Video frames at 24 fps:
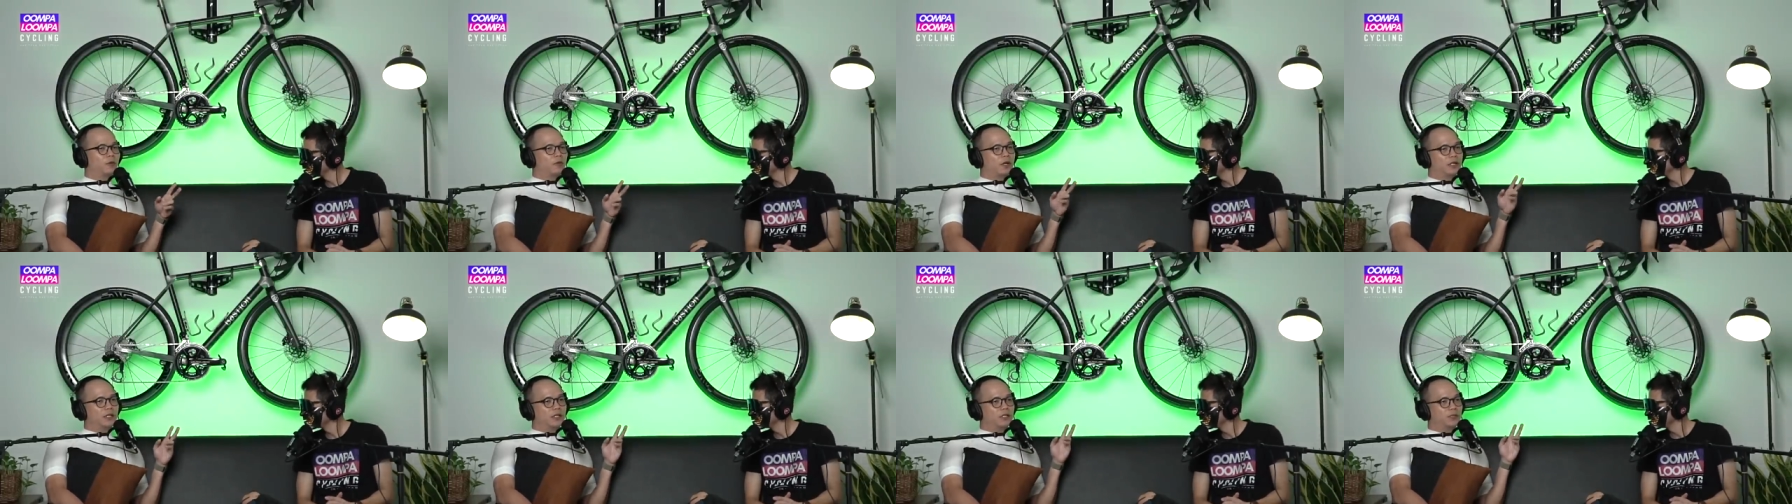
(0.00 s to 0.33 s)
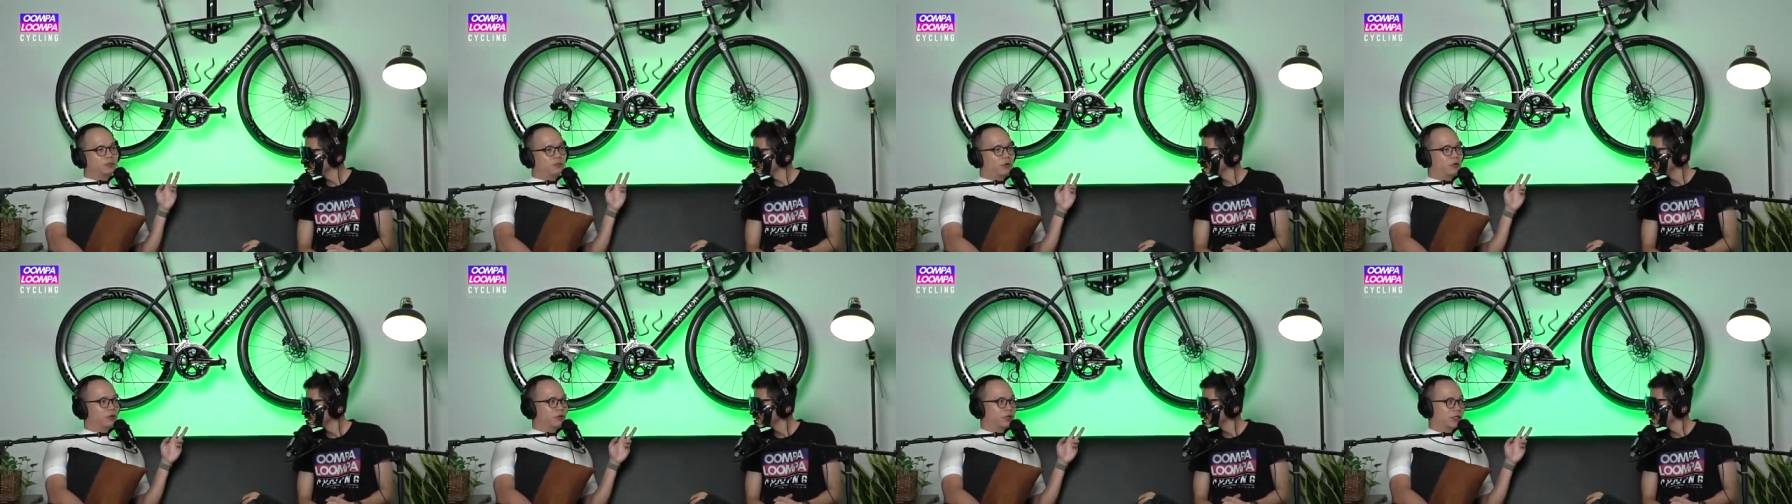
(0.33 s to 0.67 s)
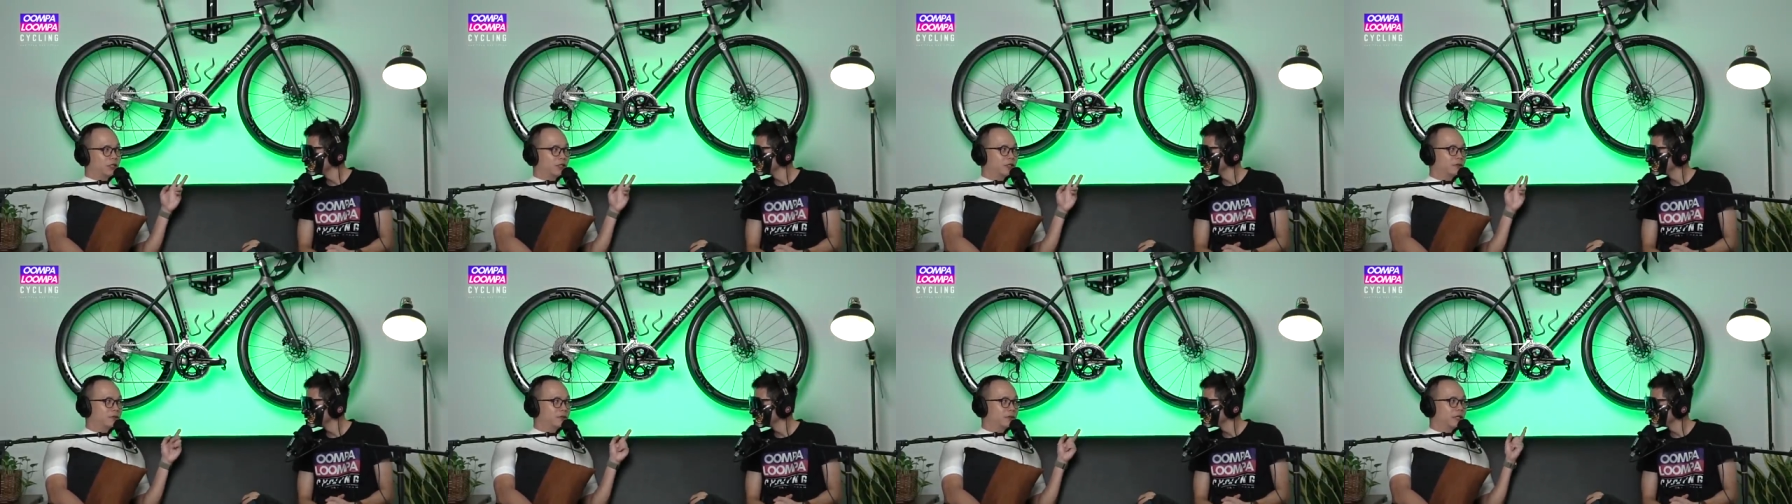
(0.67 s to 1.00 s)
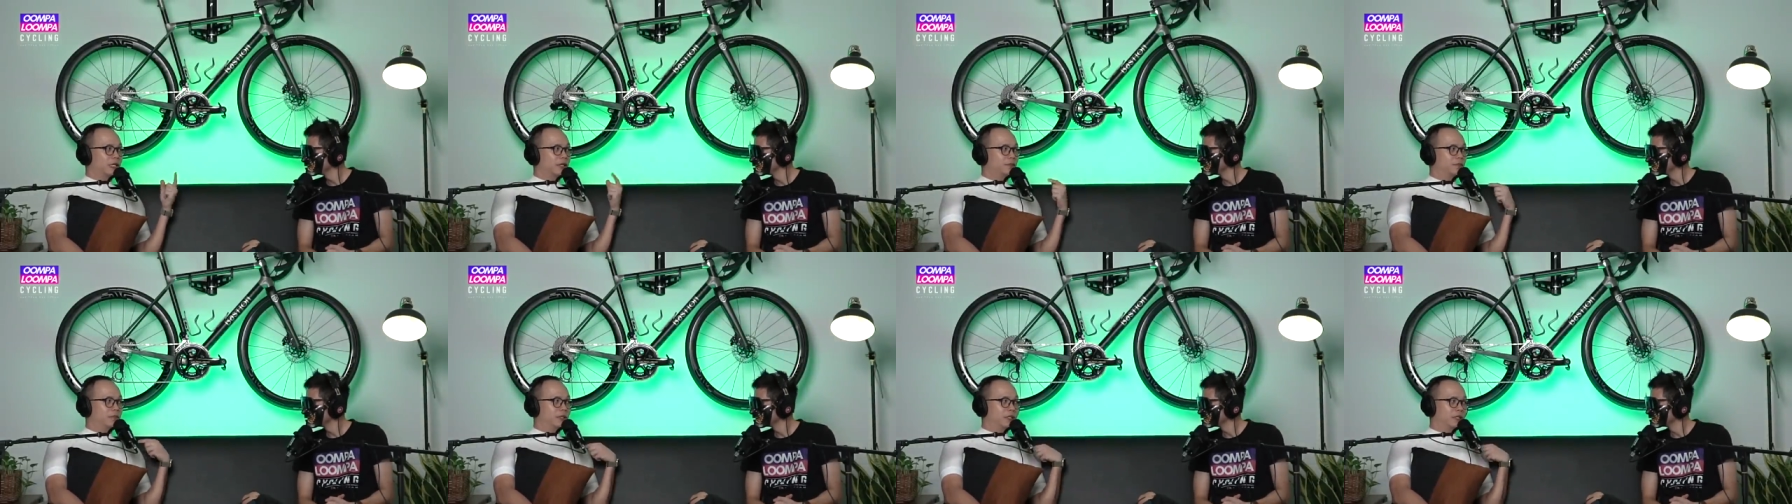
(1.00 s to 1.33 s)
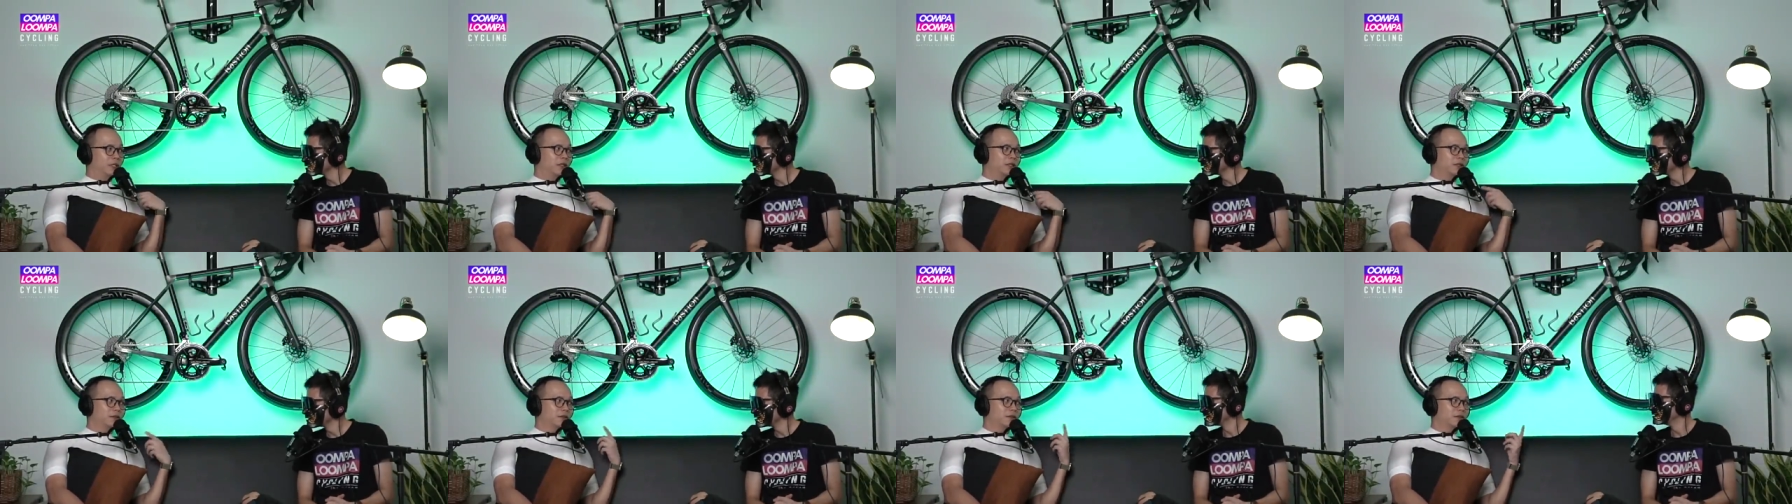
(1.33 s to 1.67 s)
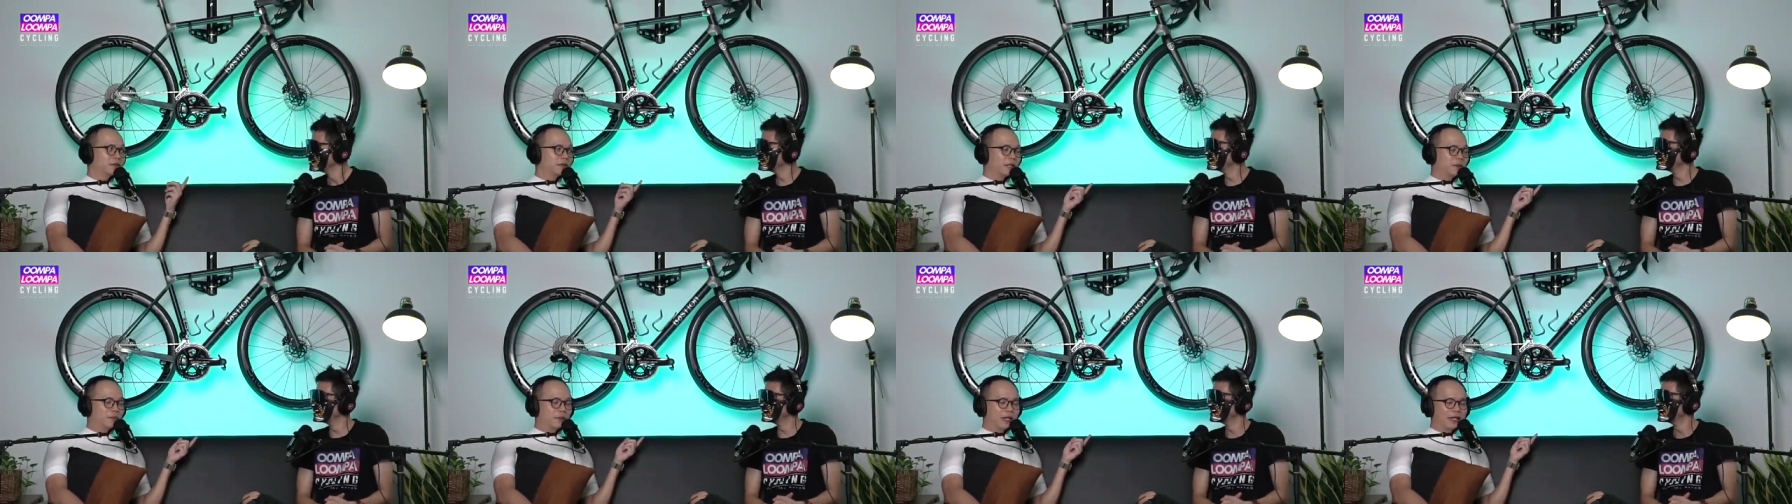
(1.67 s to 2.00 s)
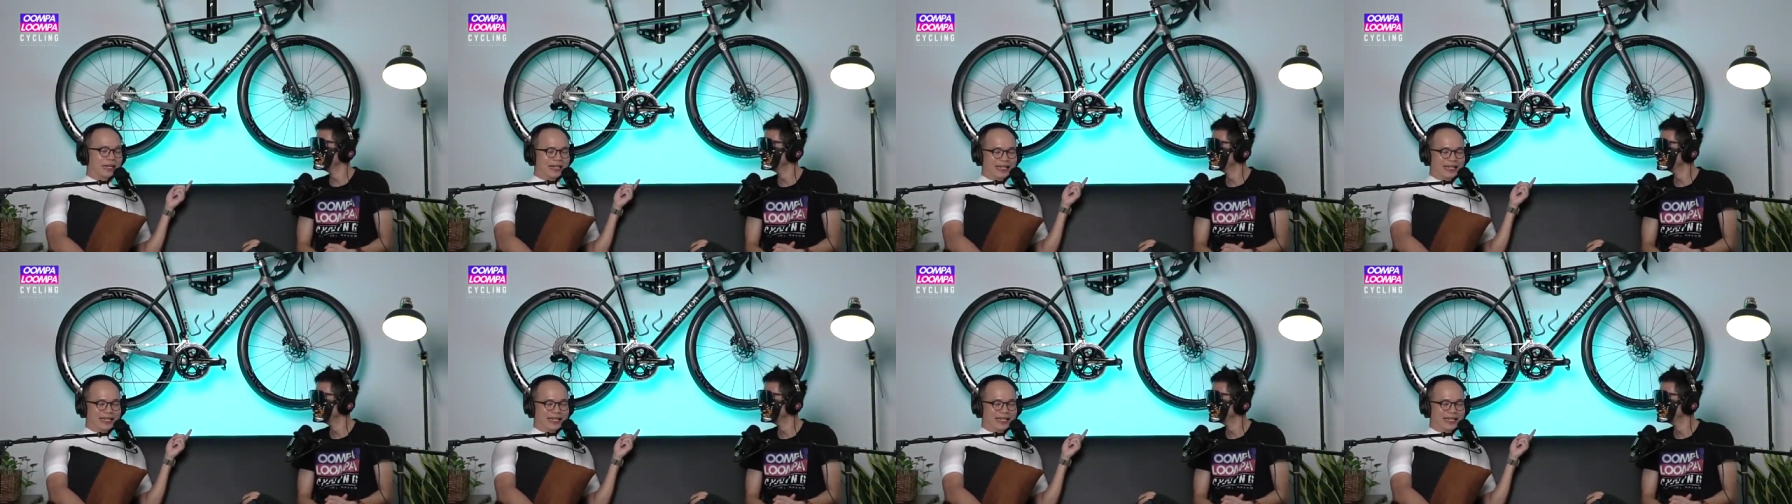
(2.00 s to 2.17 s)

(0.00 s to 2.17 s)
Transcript: one is poser like me. I buy.